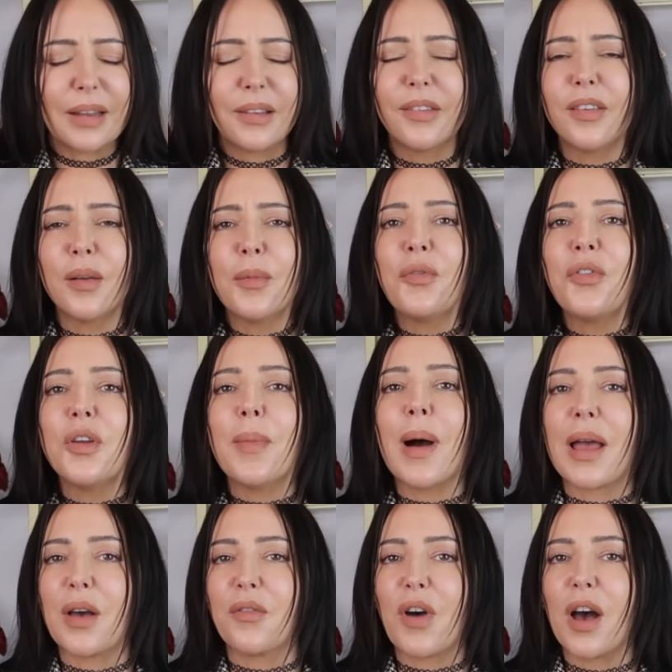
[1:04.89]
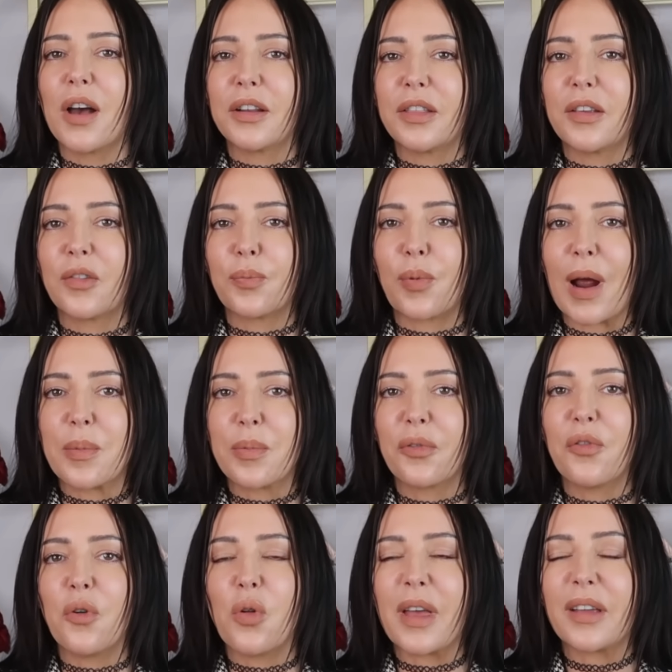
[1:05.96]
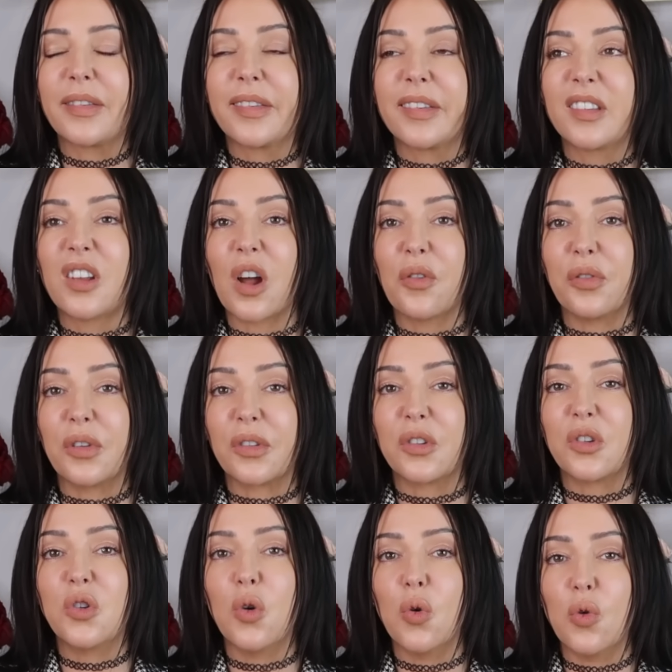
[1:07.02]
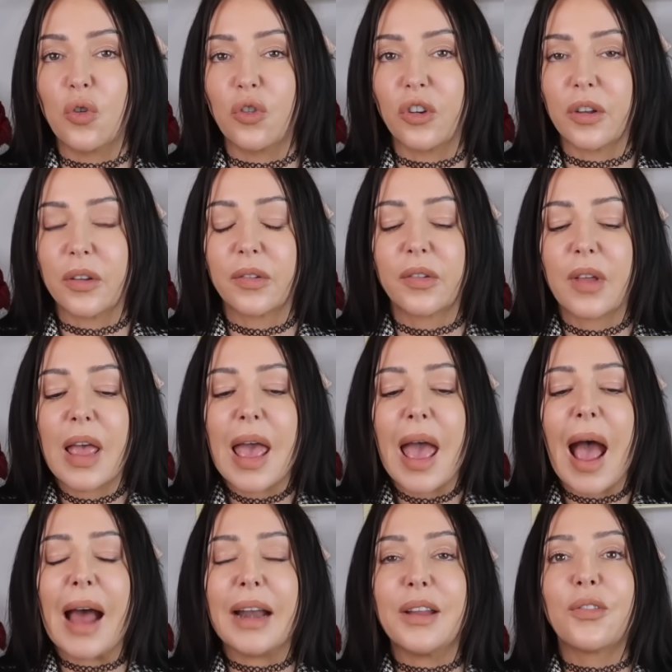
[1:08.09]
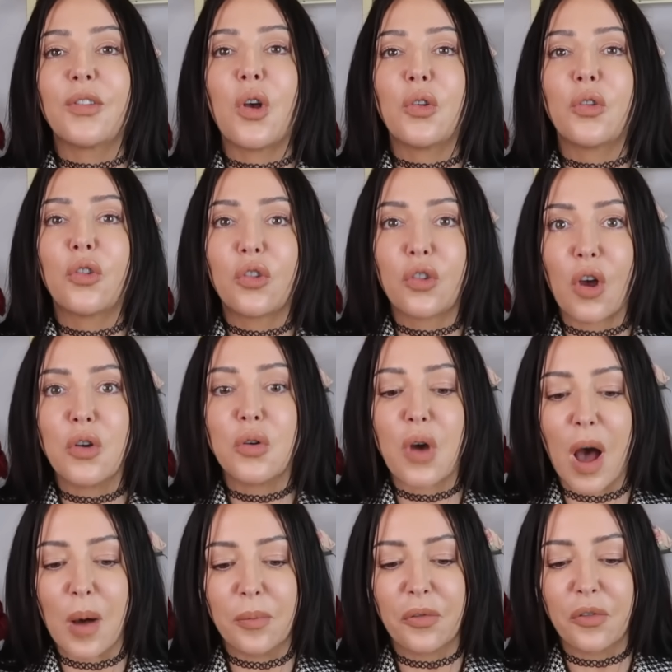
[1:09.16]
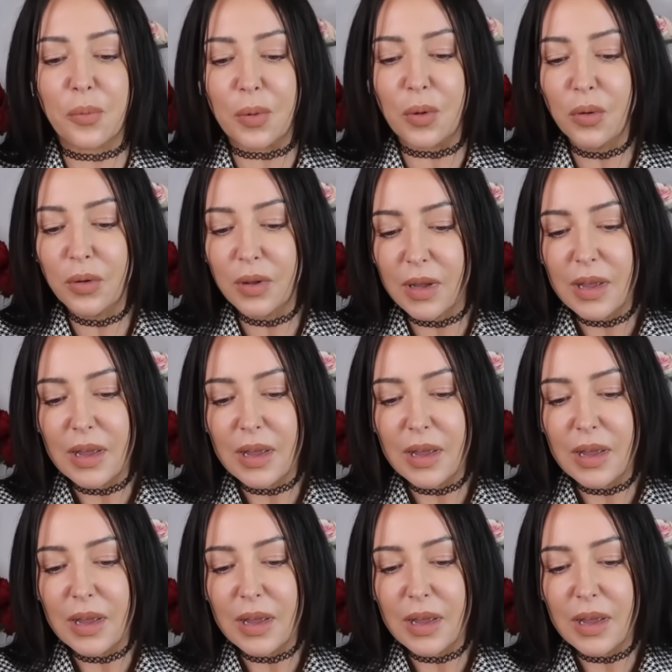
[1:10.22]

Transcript: Some of you might have heard of this brand before. Their stuff is gorgeous and it's so comfortable.